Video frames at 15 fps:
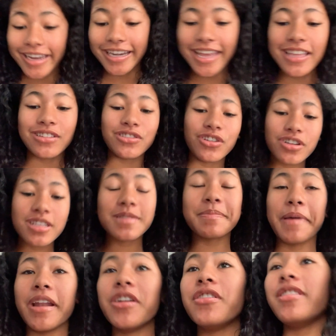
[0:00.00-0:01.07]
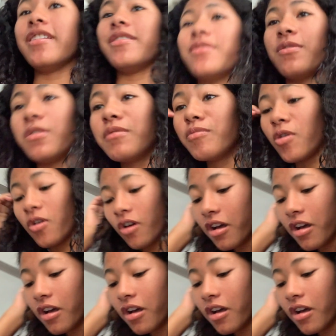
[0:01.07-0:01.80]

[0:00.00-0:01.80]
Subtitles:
It looks better than normal.